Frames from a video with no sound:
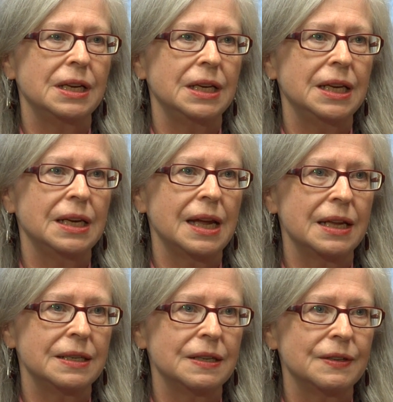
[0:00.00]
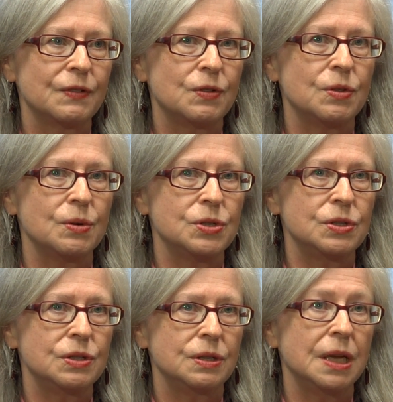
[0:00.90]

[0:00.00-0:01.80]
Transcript: in, in Canada for those.